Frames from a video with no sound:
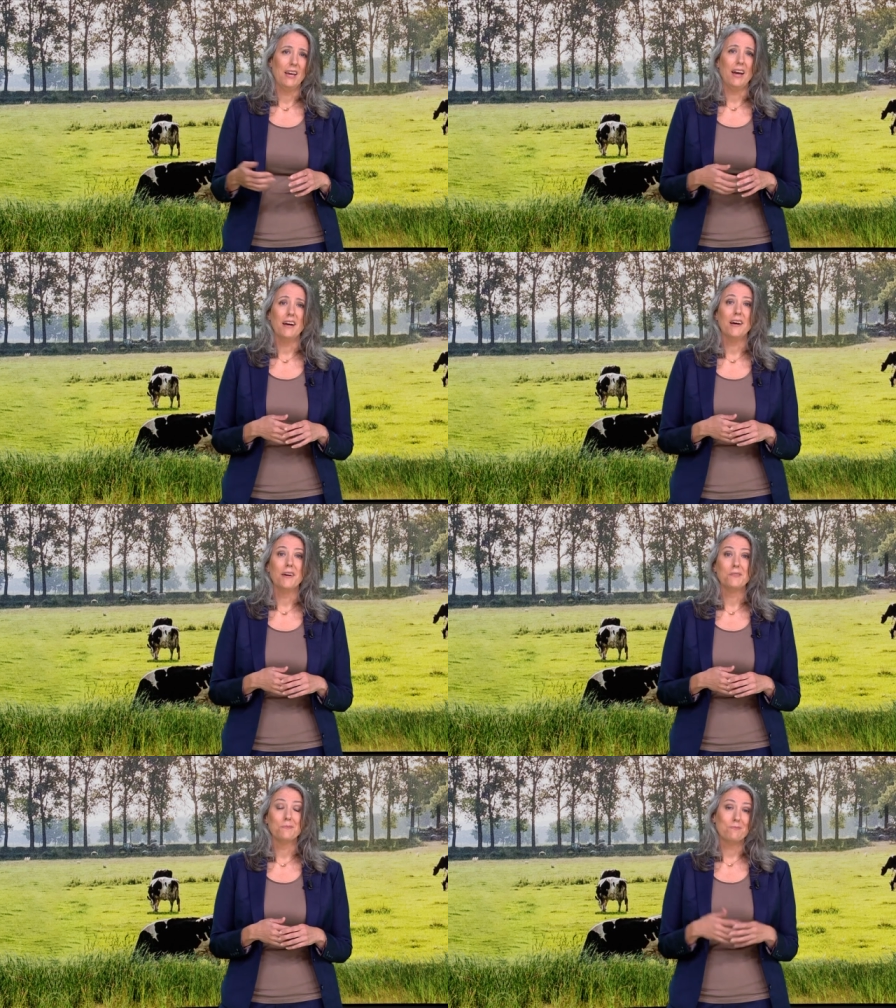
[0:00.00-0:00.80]
Uh,
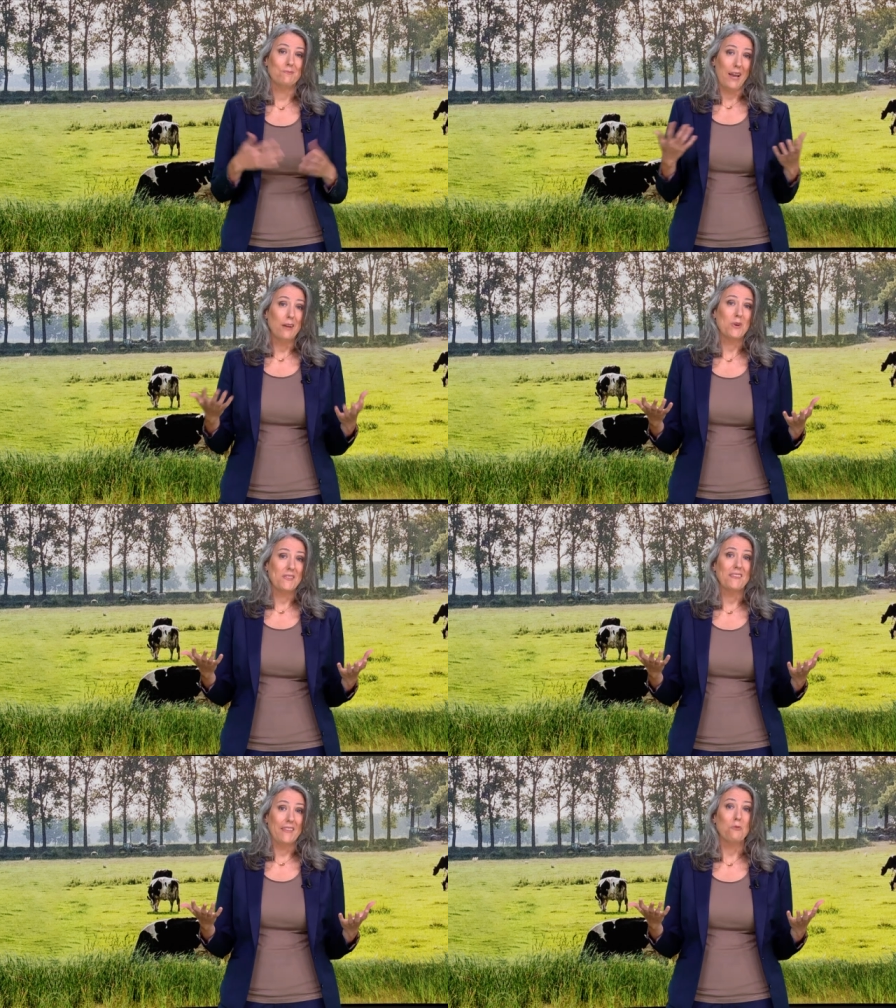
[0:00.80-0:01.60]
and we
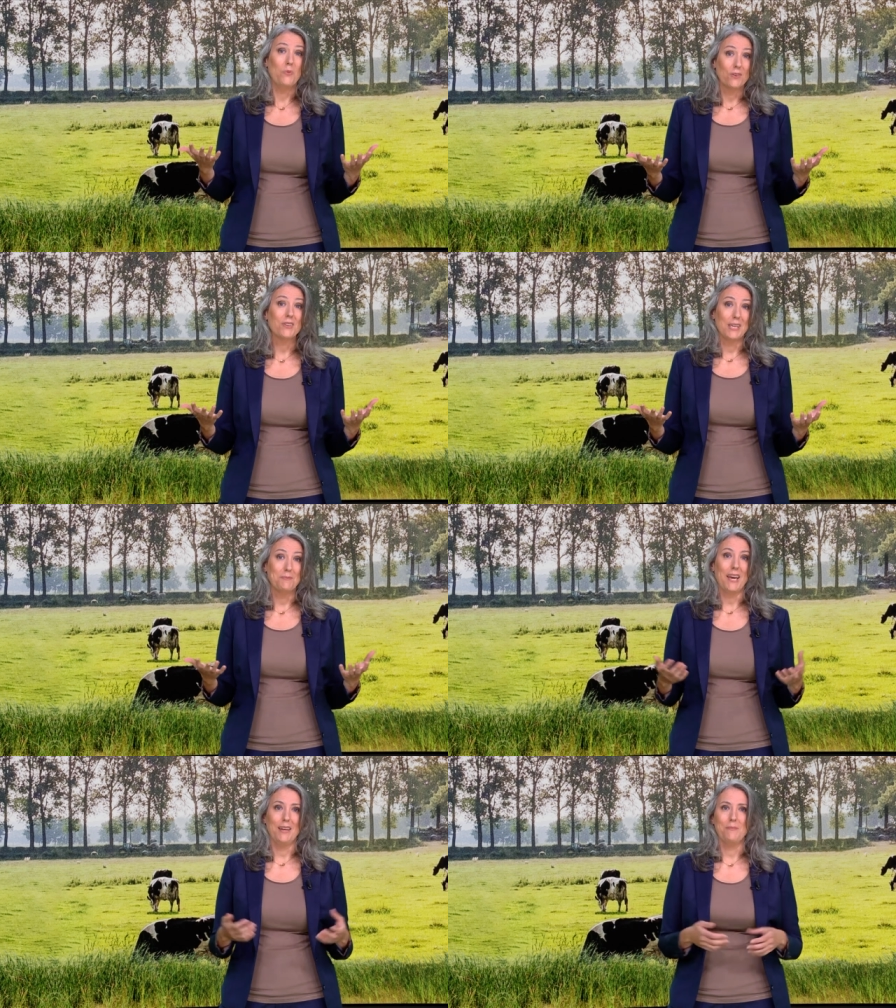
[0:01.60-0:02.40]
think they will keep
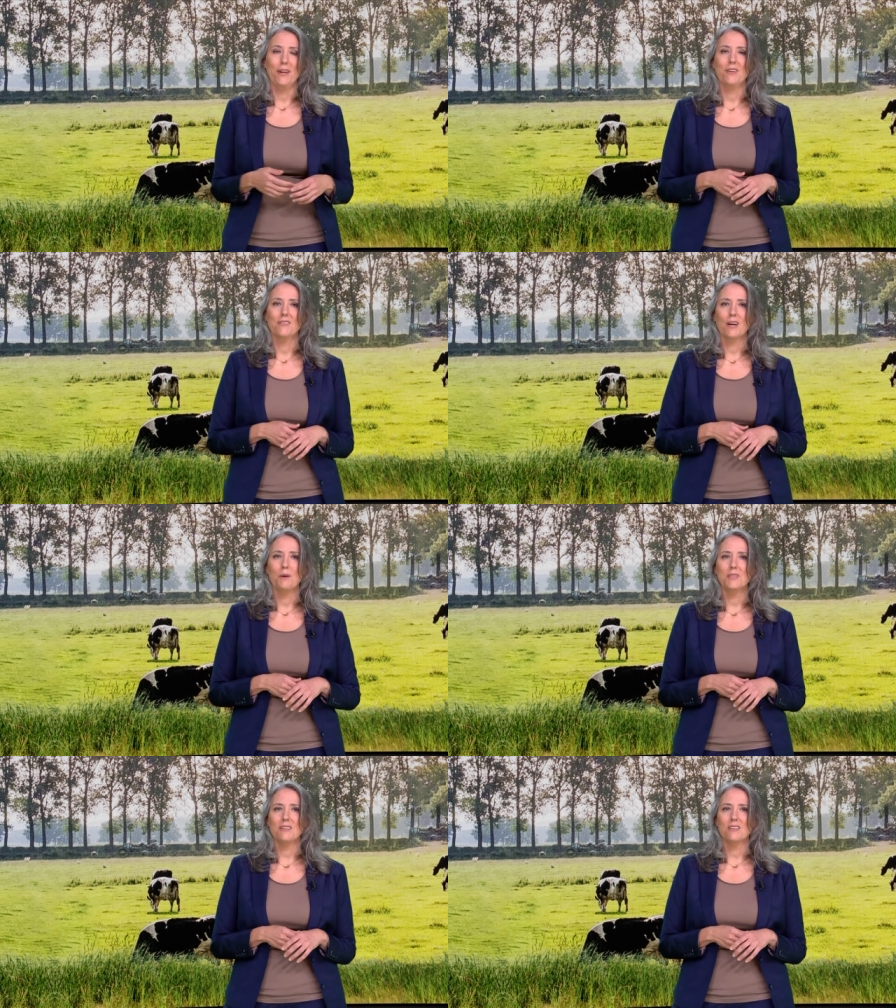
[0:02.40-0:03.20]
getting better in the
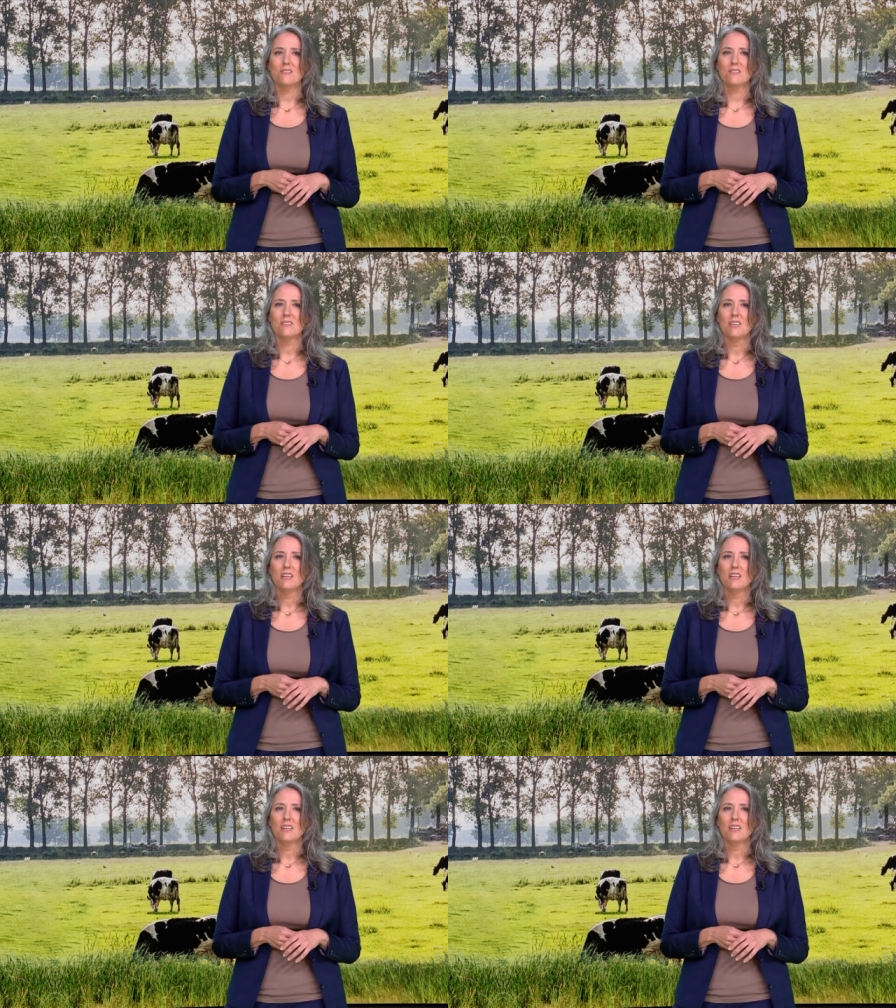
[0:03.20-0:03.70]
coming years.